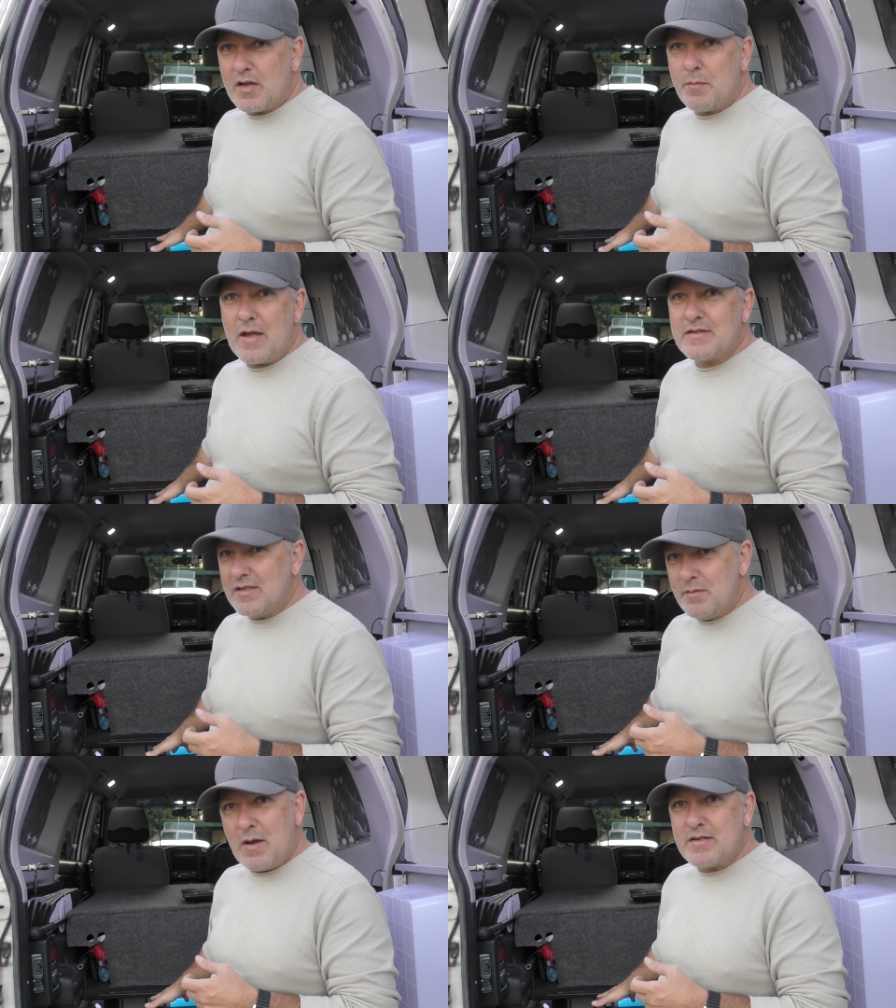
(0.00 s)

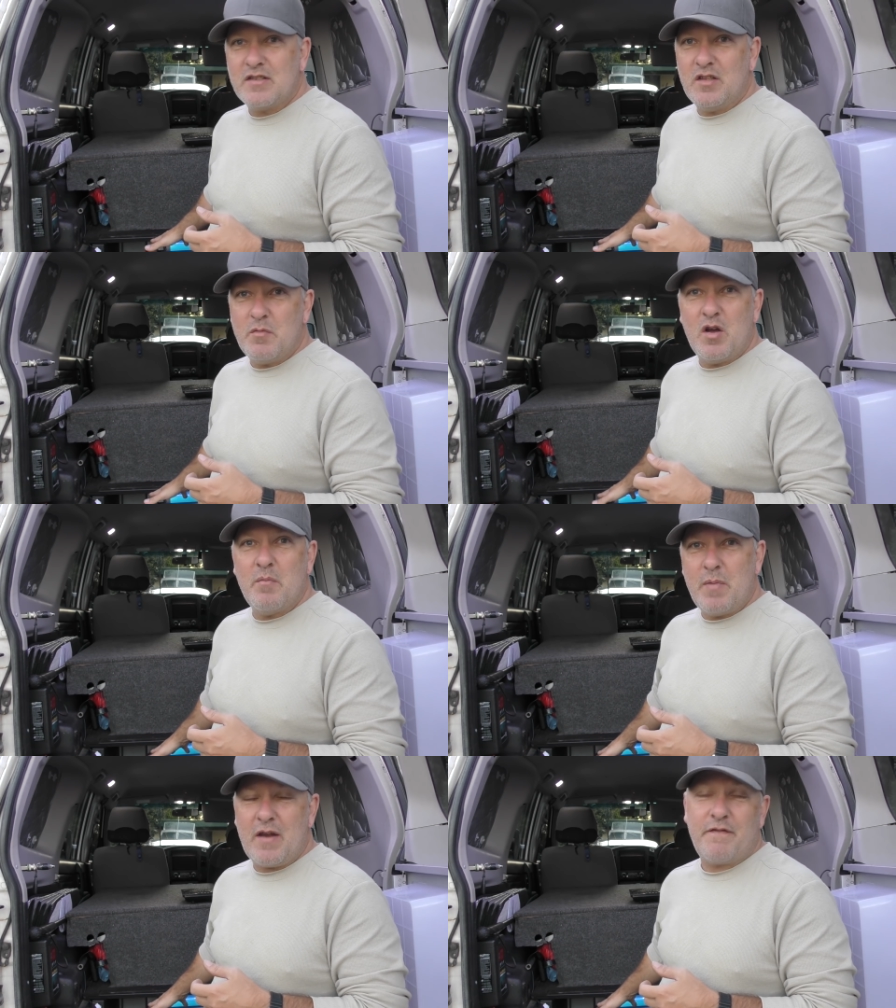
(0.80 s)
capacity basically by
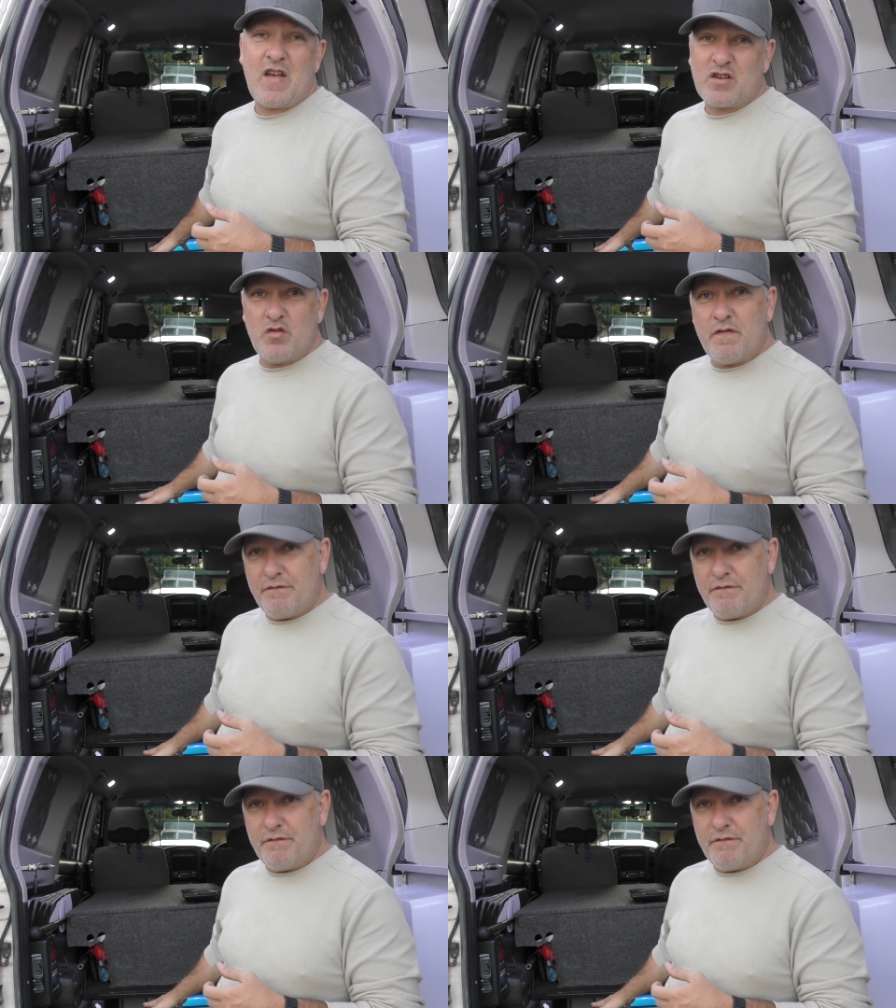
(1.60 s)
about a factor of